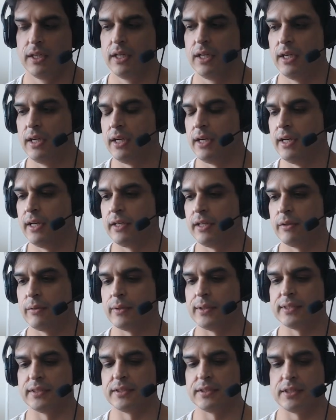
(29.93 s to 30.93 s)

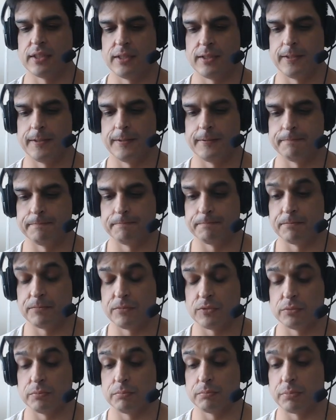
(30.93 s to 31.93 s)
Anyways, um,
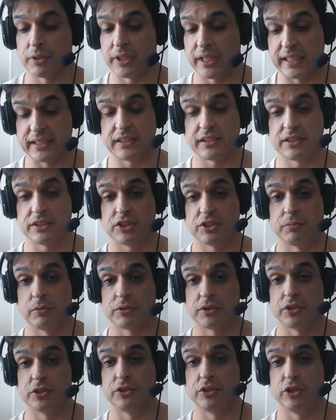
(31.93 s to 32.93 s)
but I just smoked
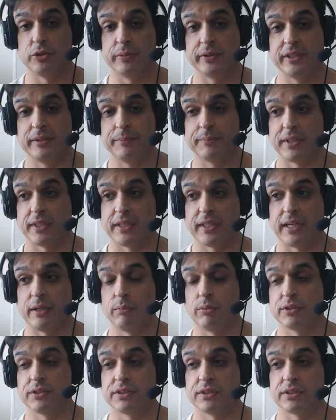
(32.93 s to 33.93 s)
a doobie, but I
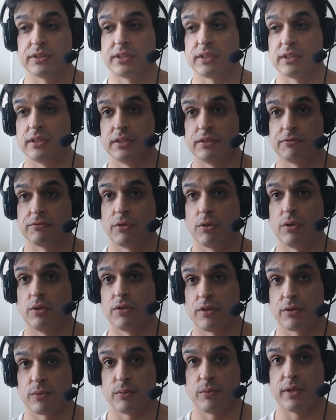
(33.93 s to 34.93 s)
was just gonna roll
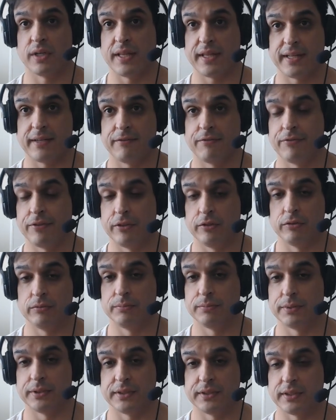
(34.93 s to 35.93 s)
another one and then film,
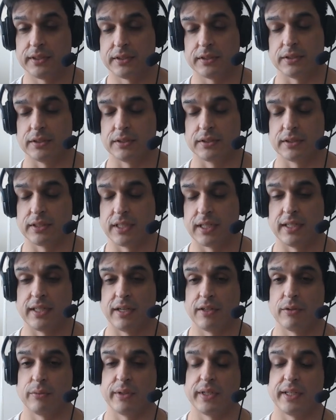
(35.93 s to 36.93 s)
but just get it out of
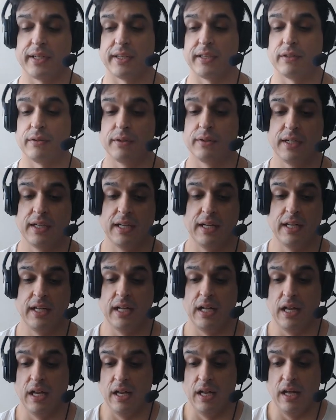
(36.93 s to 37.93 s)
the way now.
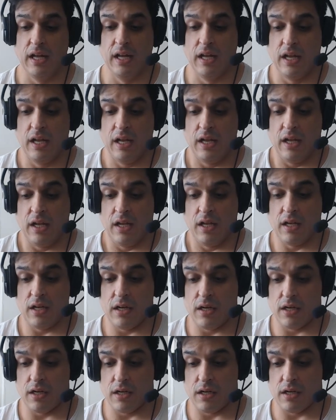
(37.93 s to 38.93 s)

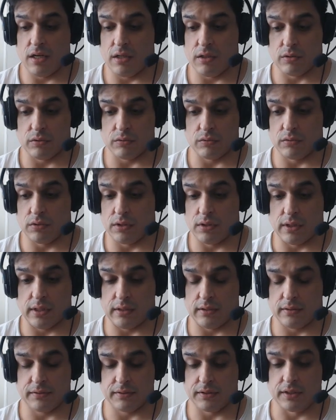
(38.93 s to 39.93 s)
Uh, uh
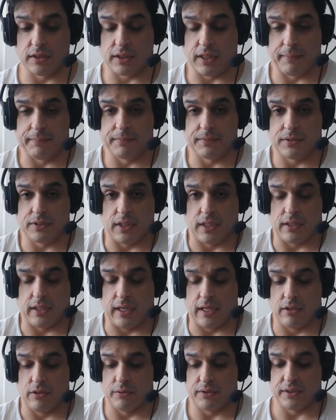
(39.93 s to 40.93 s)
like I'm, I
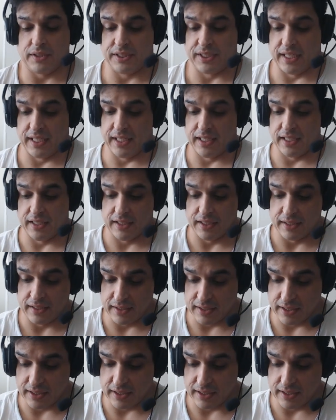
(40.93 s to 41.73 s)
don't know what to say. Like,